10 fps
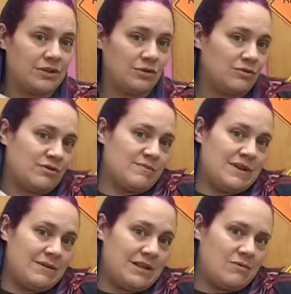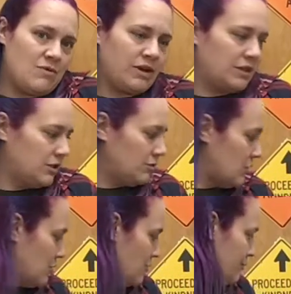too, so maybe they won't get a new
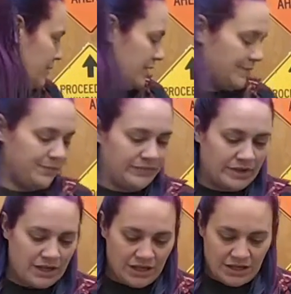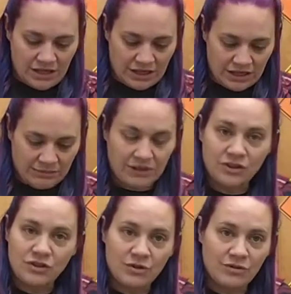home. But I mean, you
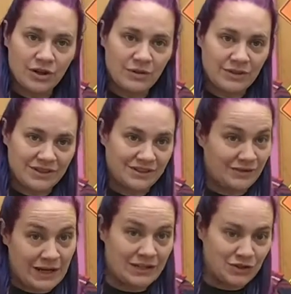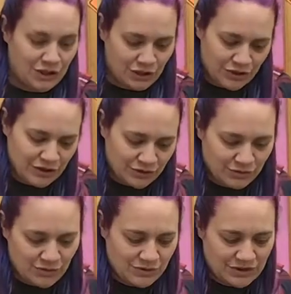don't know until you actually look at the
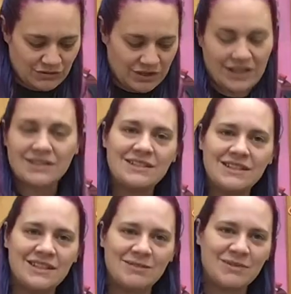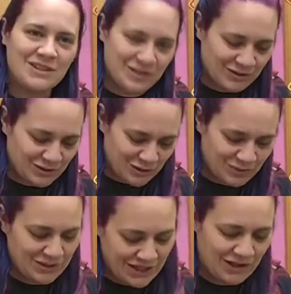roots, and you can't see them until you
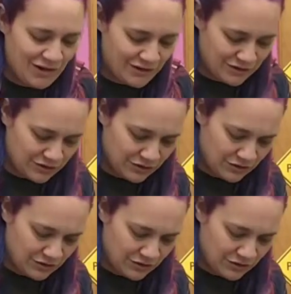take all the dirt